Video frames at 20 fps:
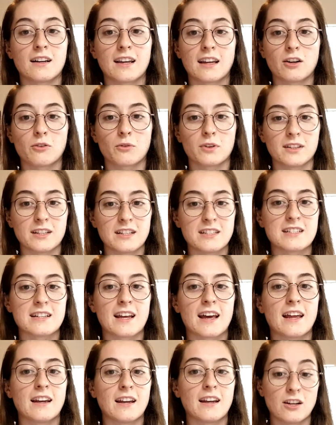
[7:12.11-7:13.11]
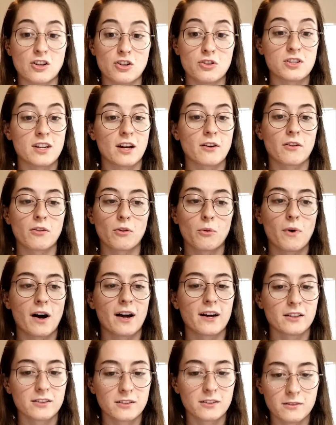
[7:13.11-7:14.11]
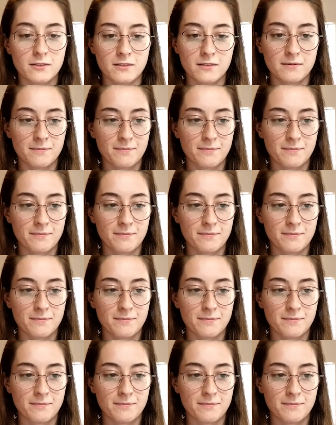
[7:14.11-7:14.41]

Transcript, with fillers: getting released and then used out in the wild.